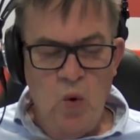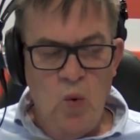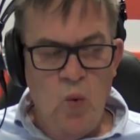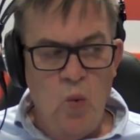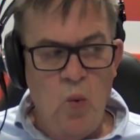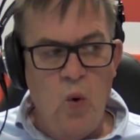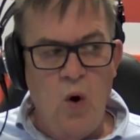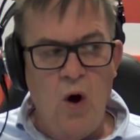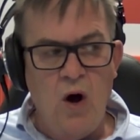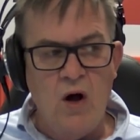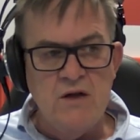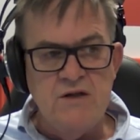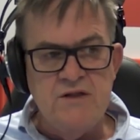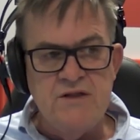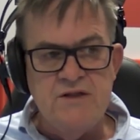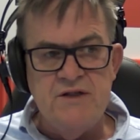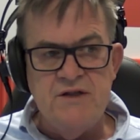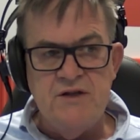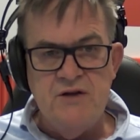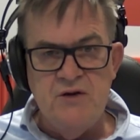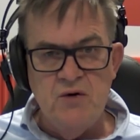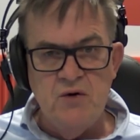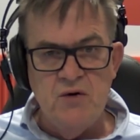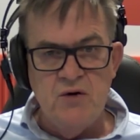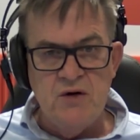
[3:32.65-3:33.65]

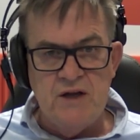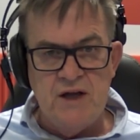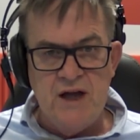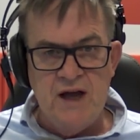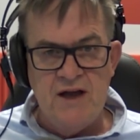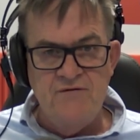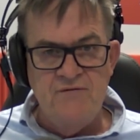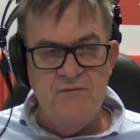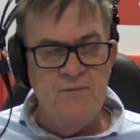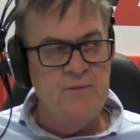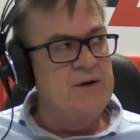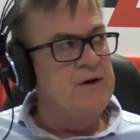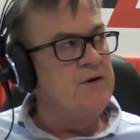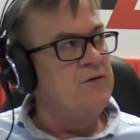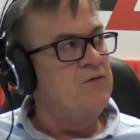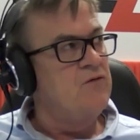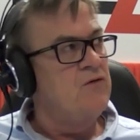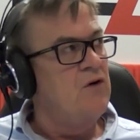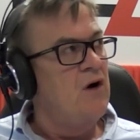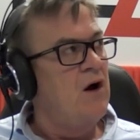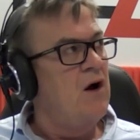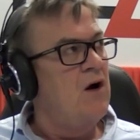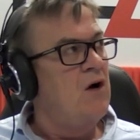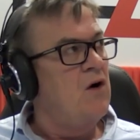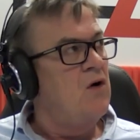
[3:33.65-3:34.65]
Was your government
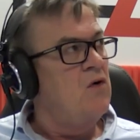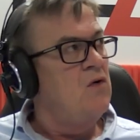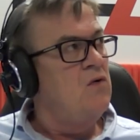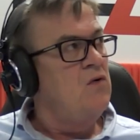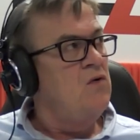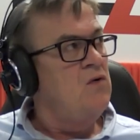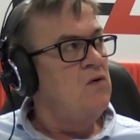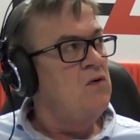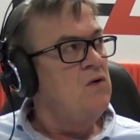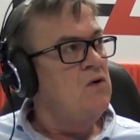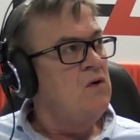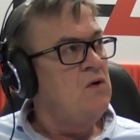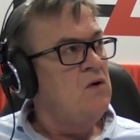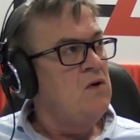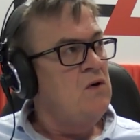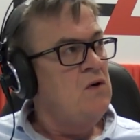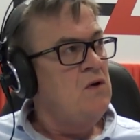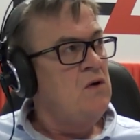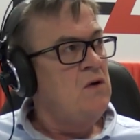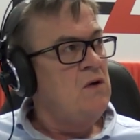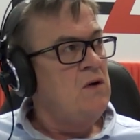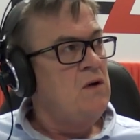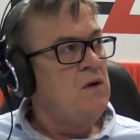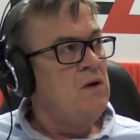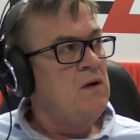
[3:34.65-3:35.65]
role
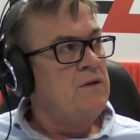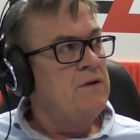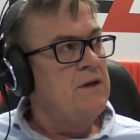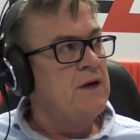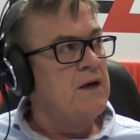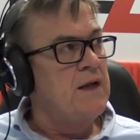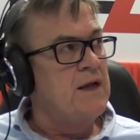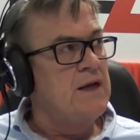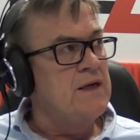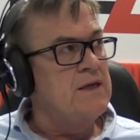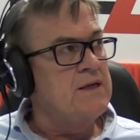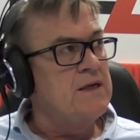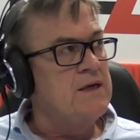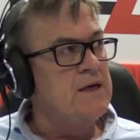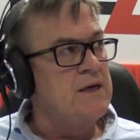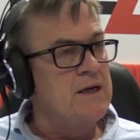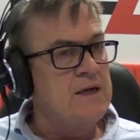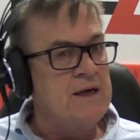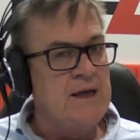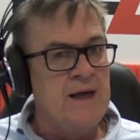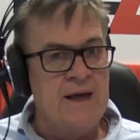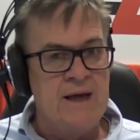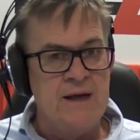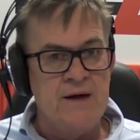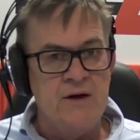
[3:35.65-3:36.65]
the LinkedIn
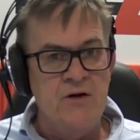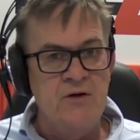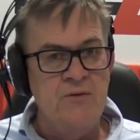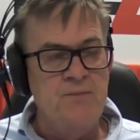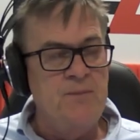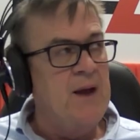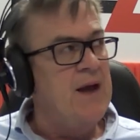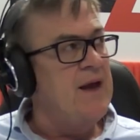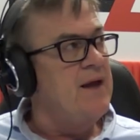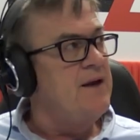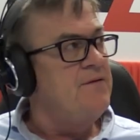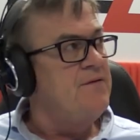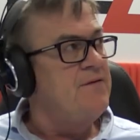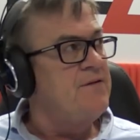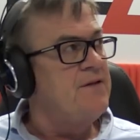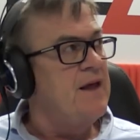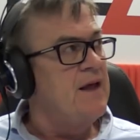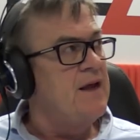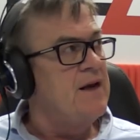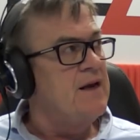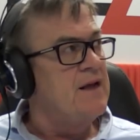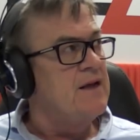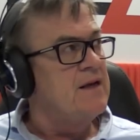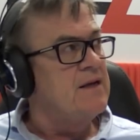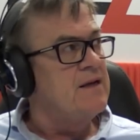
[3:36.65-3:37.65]
account? Who paid for
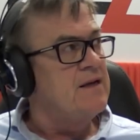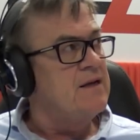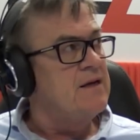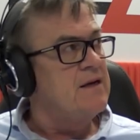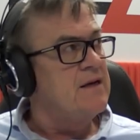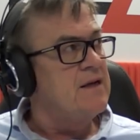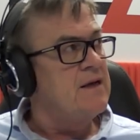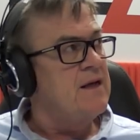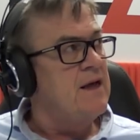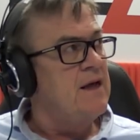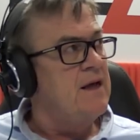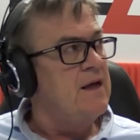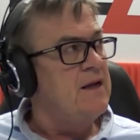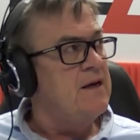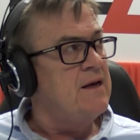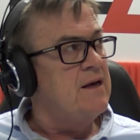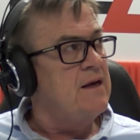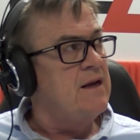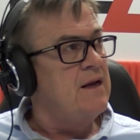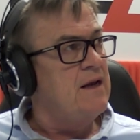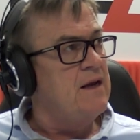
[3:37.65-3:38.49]
that LinkedIn account?